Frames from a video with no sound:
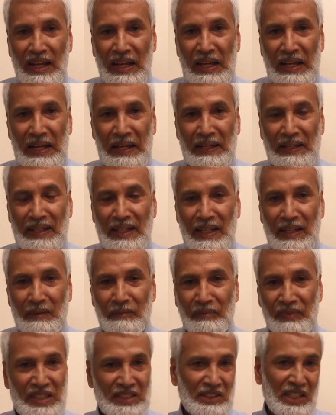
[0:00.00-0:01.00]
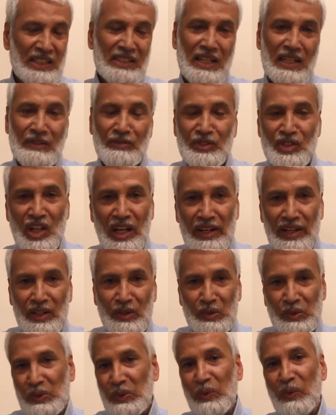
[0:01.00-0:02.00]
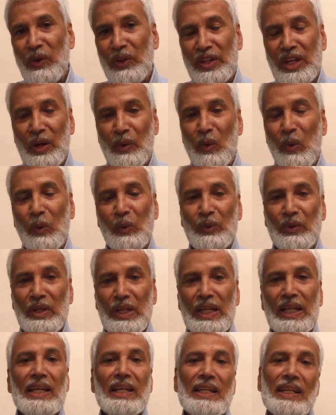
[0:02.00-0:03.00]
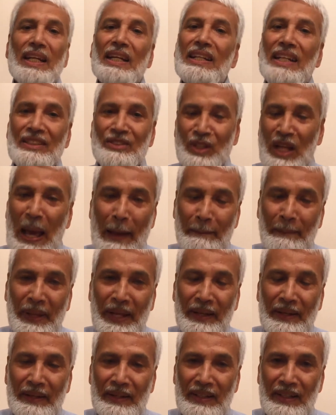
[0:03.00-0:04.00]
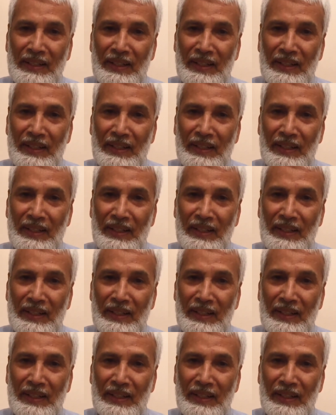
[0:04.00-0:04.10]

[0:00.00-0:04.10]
and they just leave children to grow on their own. It doesn't happen.